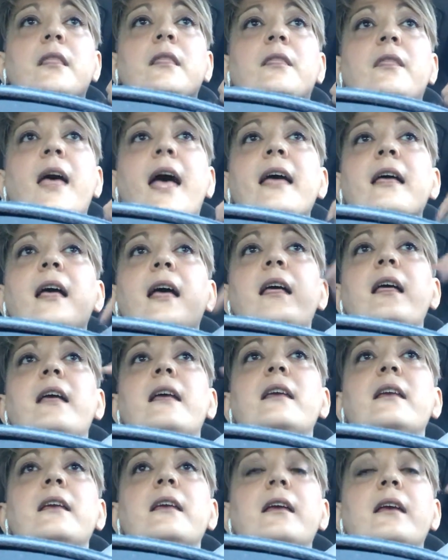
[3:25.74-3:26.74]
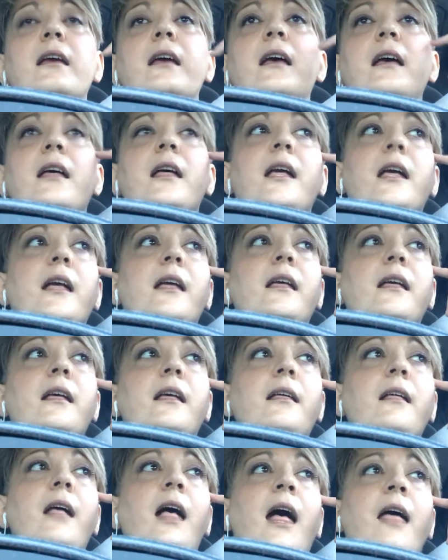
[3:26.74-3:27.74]
that
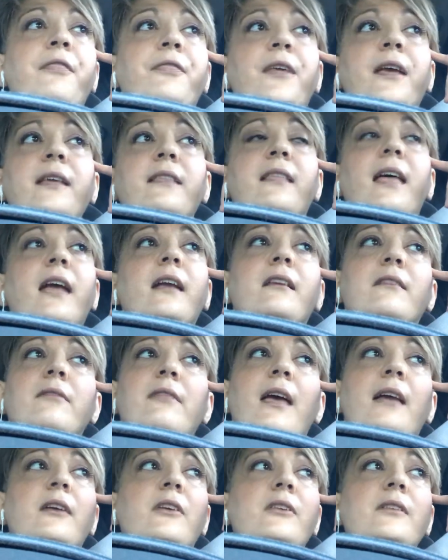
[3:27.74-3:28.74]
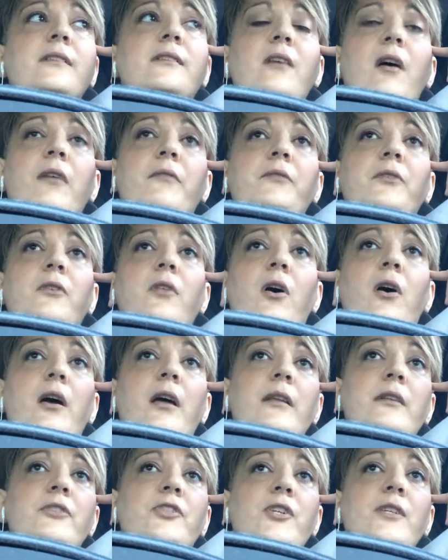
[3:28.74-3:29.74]
I think that that could have solved a
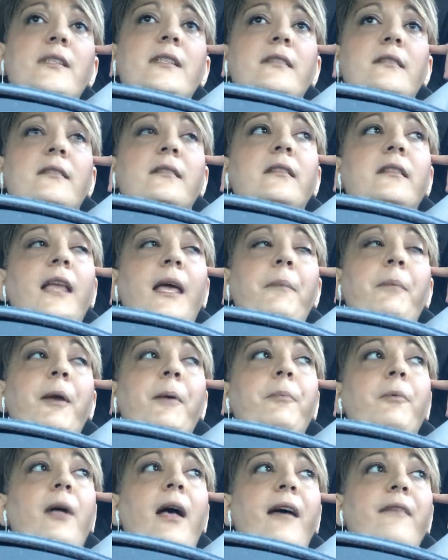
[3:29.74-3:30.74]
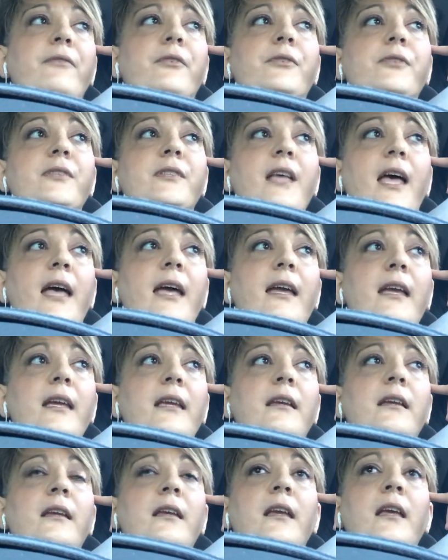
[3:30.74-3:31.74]
lot. Just let people have their
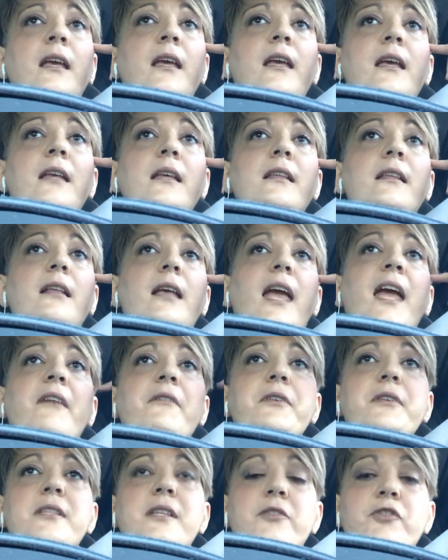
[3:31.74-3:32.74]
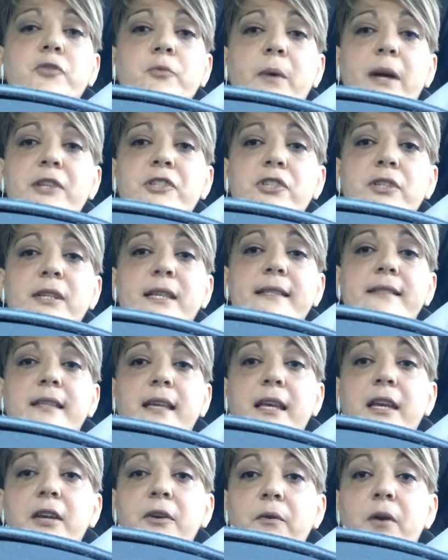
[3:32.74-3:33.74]
say. Every situation needs a
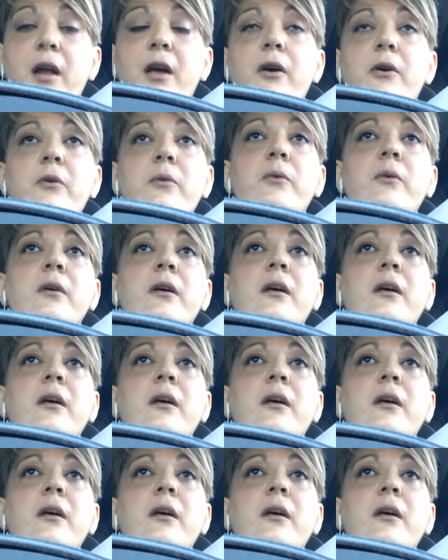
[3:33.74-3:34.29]
hero,